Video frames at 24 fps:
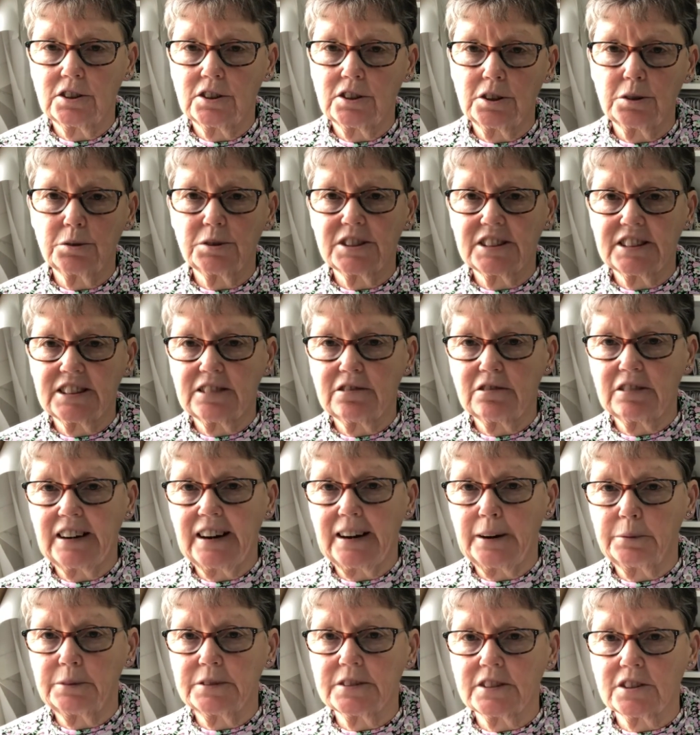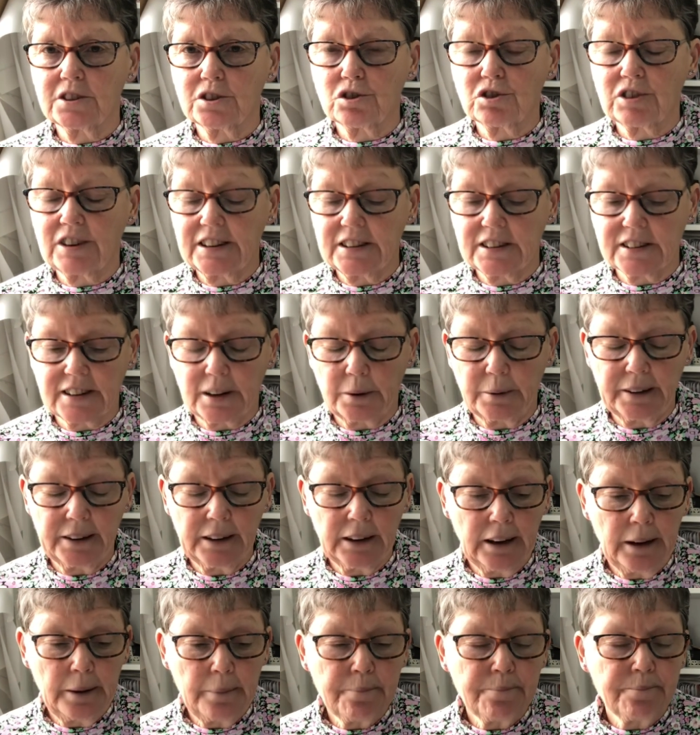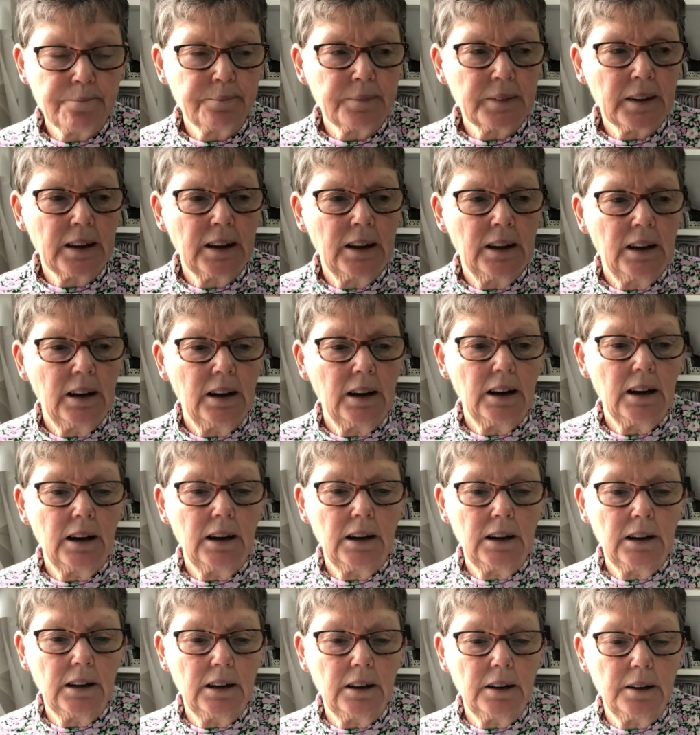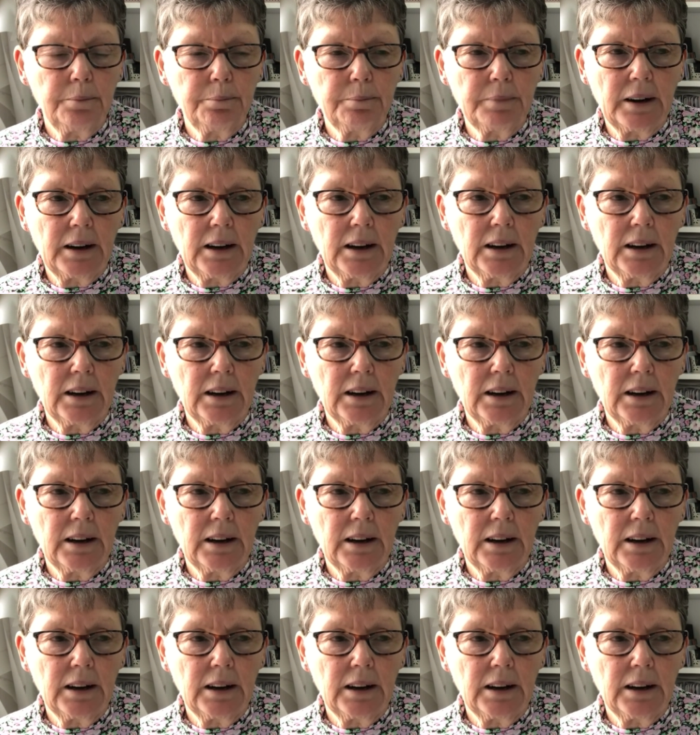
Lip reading: do 3 hours of straight sewing. And